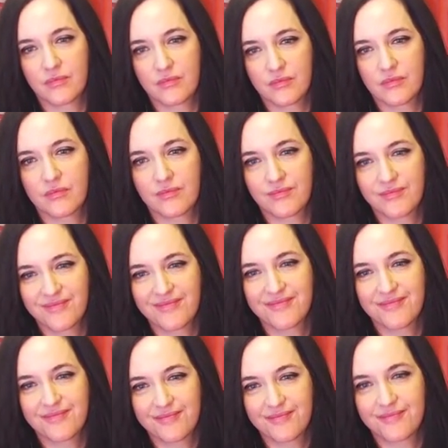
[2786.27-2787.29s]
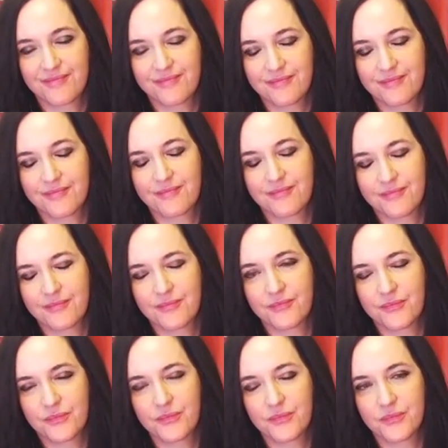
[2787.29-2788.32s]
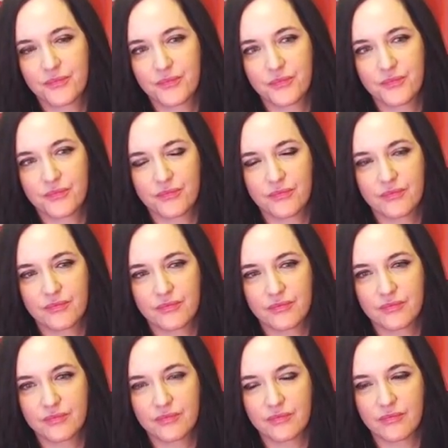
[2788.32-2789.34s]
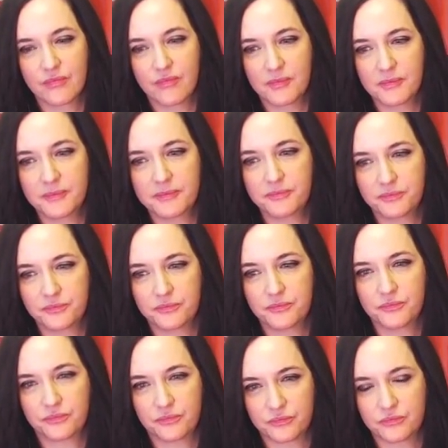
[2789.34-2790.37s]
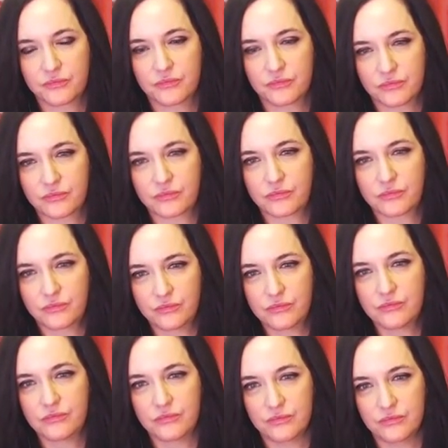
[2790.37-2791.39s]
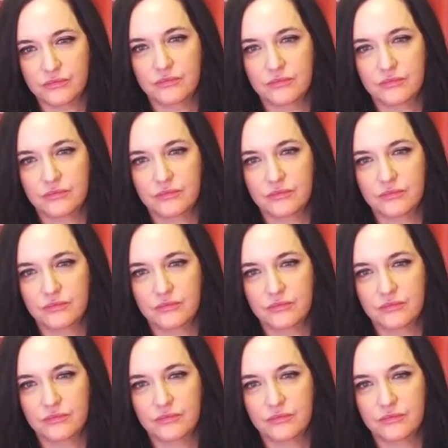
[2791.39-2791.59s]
(silent)